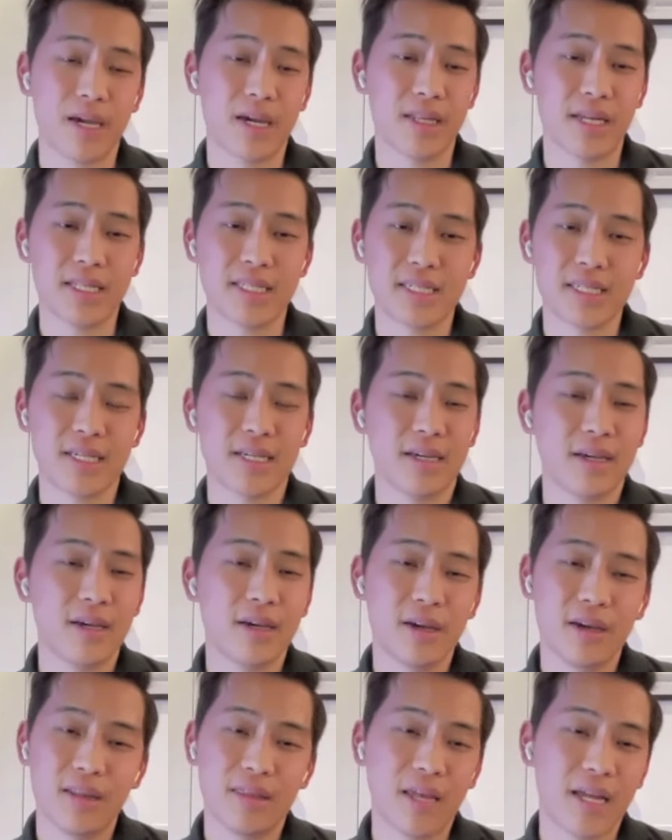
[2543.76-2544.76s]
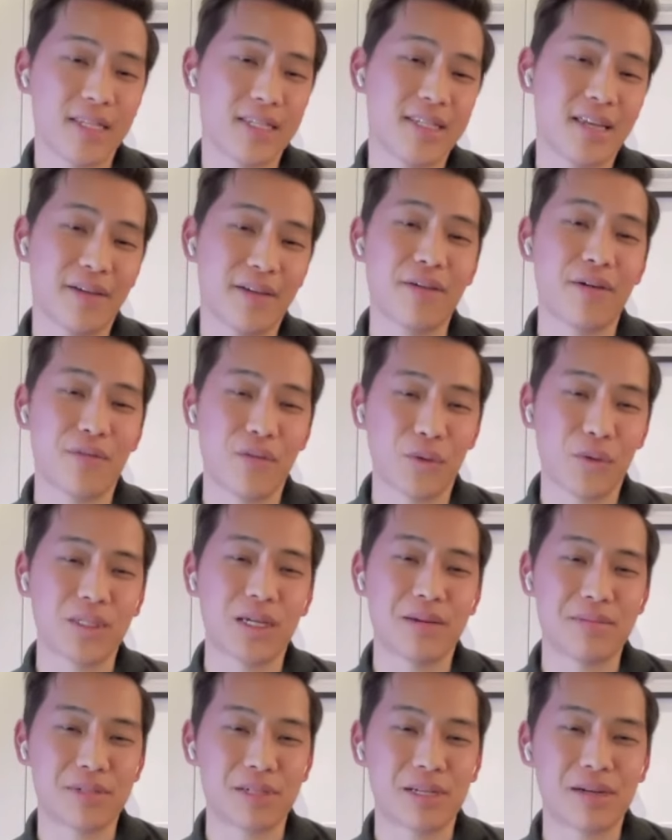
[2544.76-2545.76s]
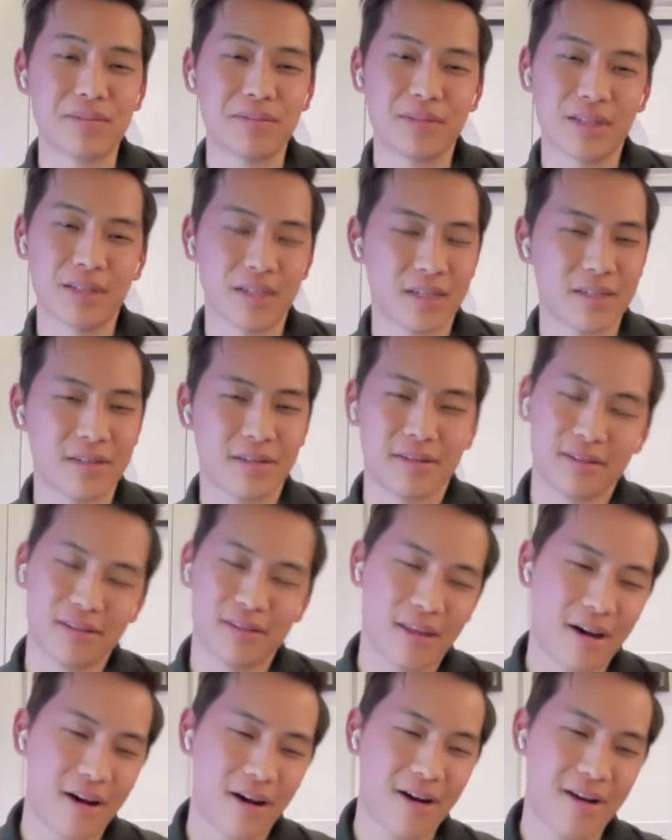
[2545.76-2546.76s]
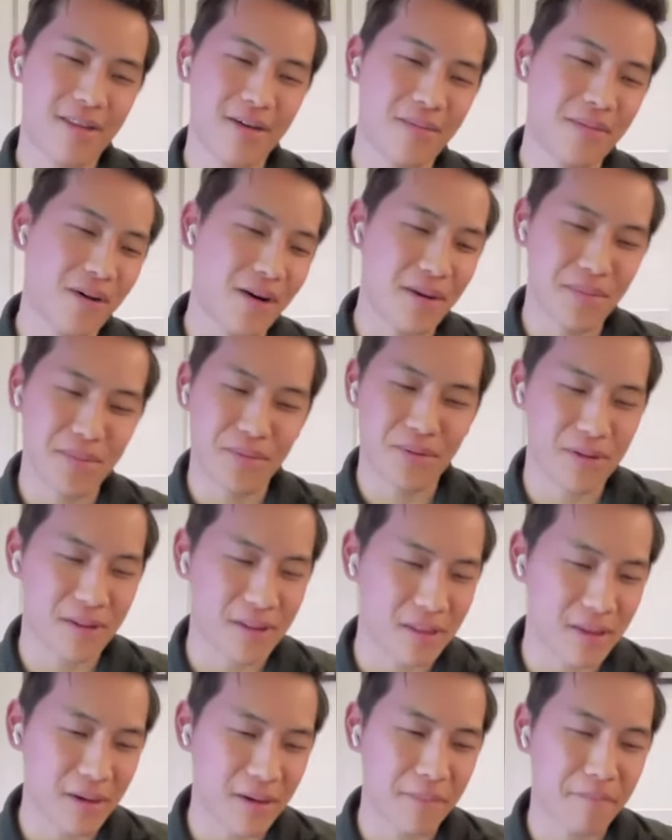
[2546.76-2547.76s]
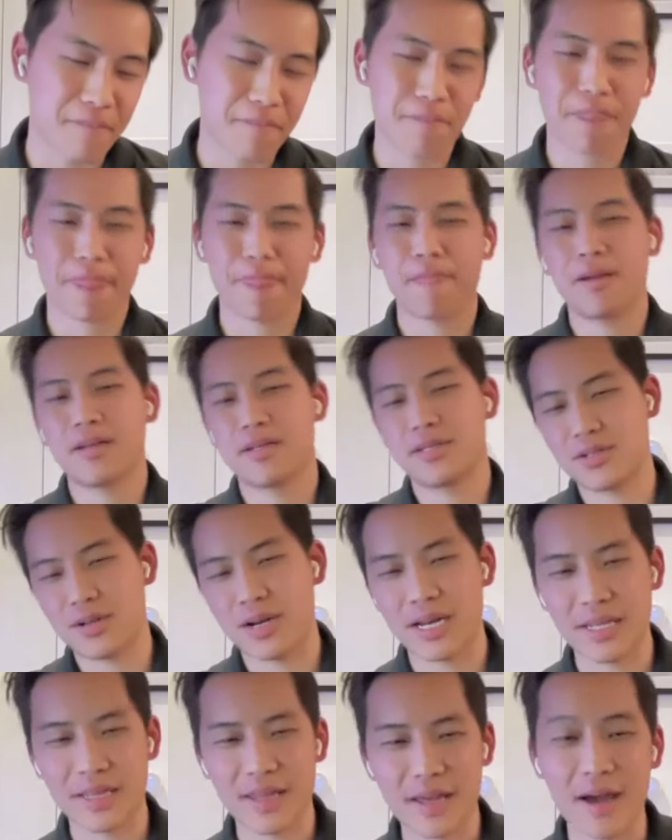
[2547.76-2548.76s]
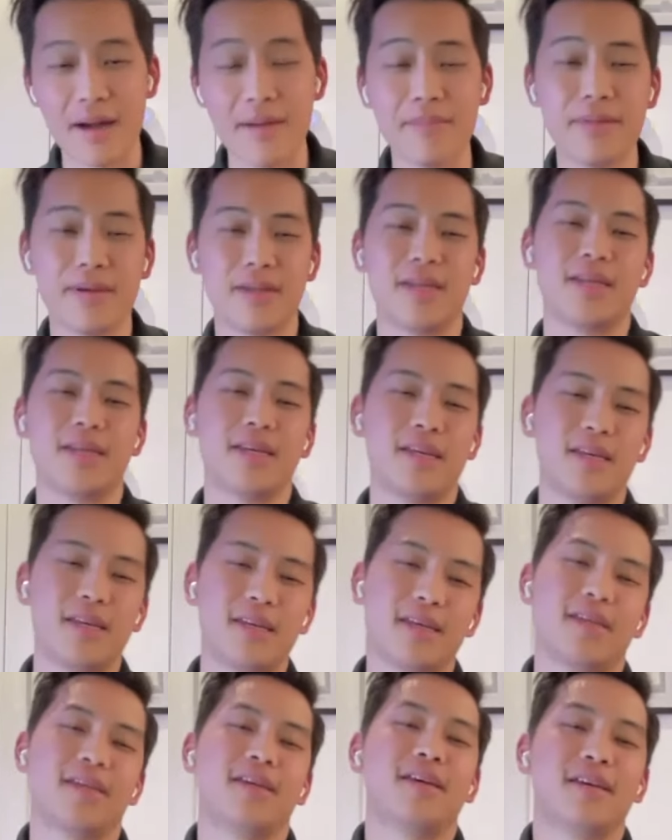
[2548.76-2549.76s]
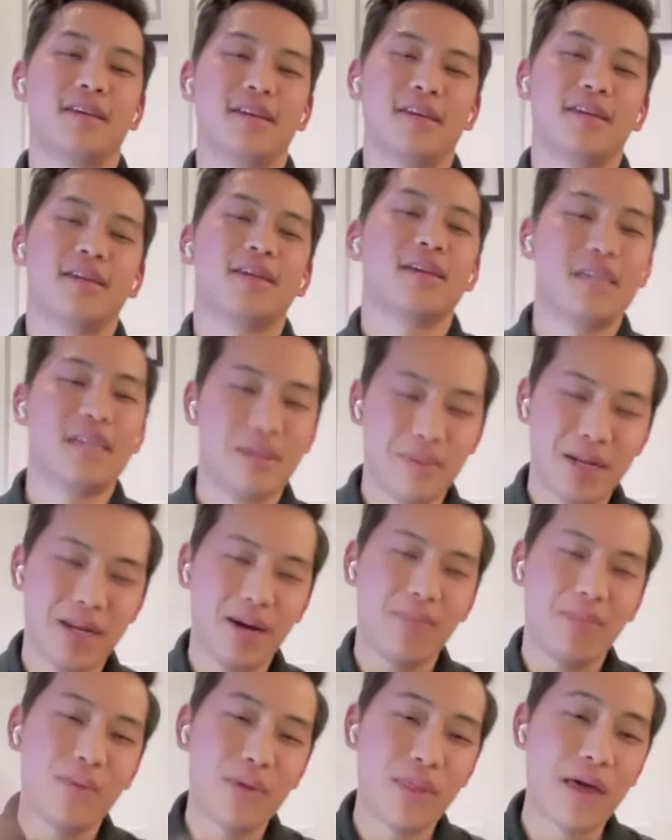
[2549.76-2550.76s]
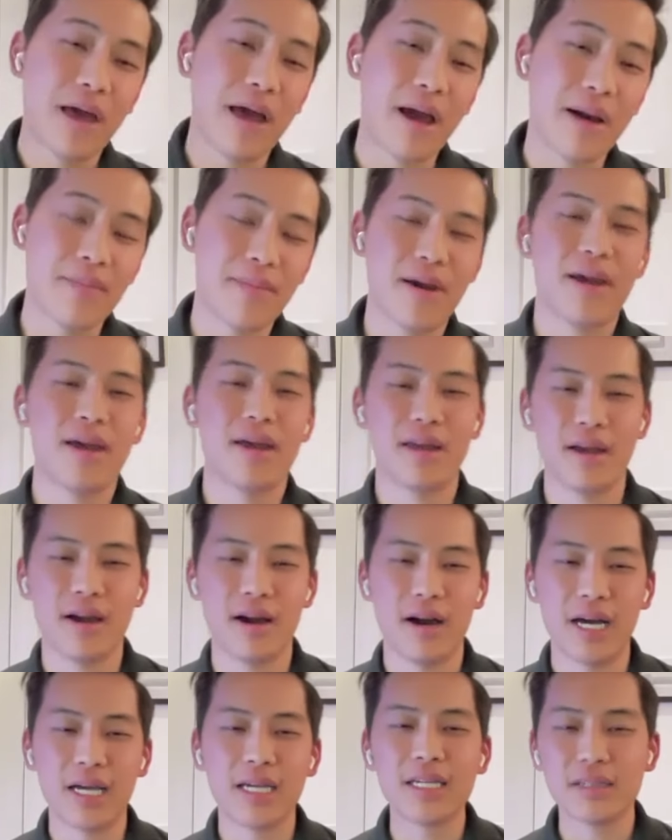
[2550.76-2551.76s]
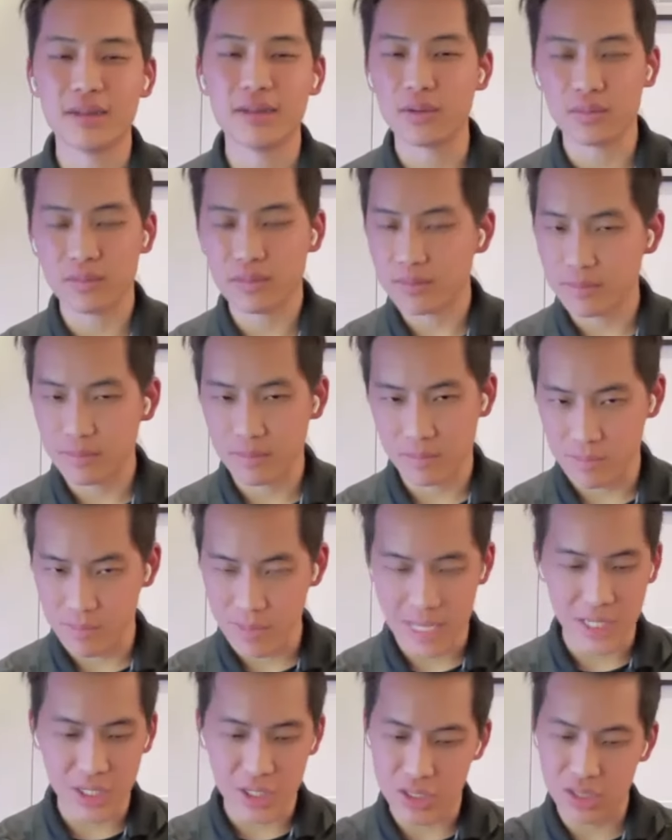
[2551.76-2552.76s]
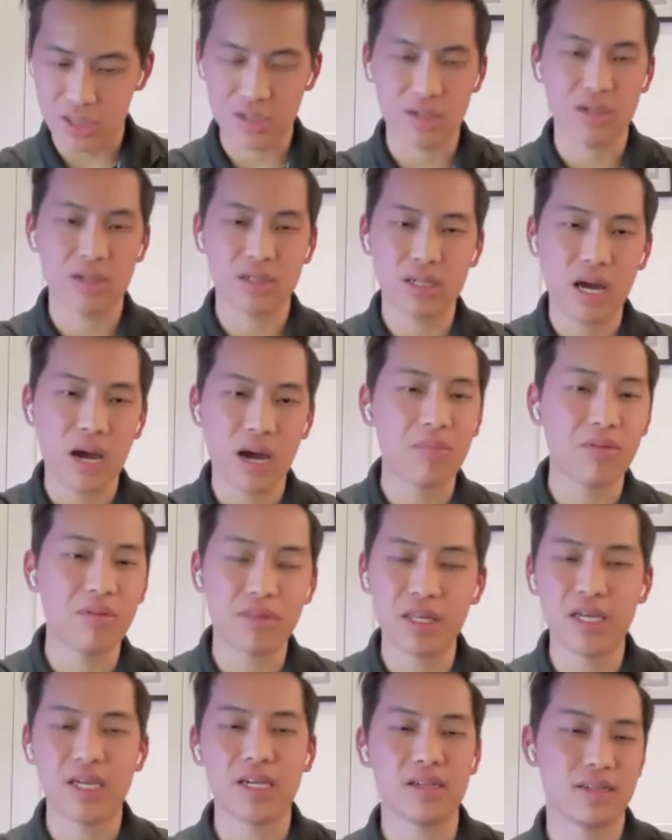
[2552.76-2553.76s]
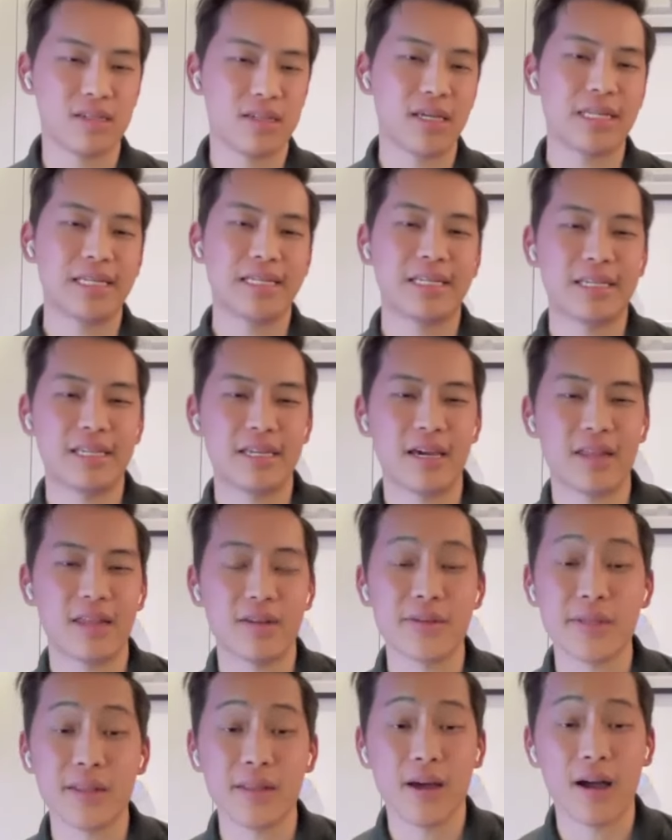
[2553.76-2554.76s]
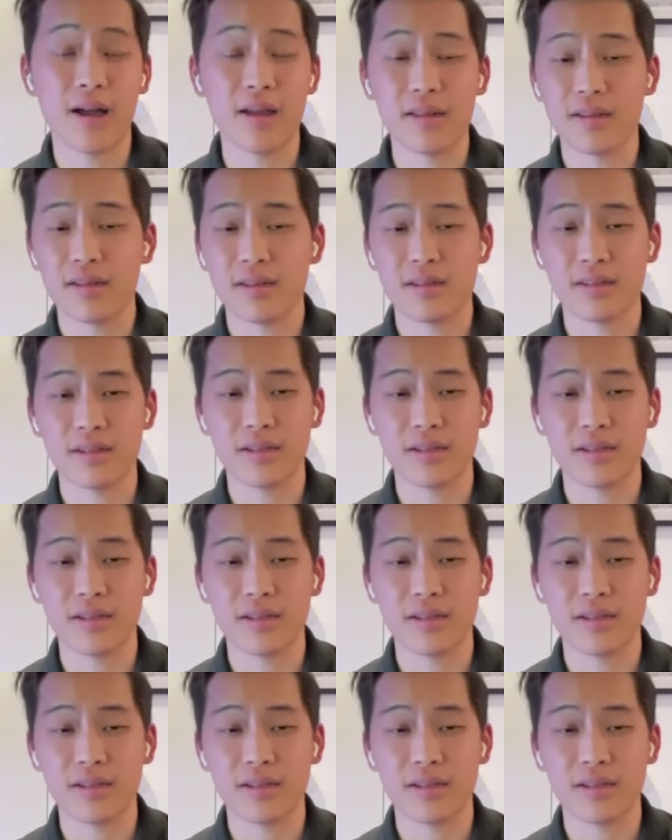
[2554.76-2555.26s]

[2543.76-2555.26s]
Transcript: That's definitely a full-time job. Like, hiring them, onboarding them, training them, keeping up with them, you know, making sure you're on top of things. And yeah, there's a lot.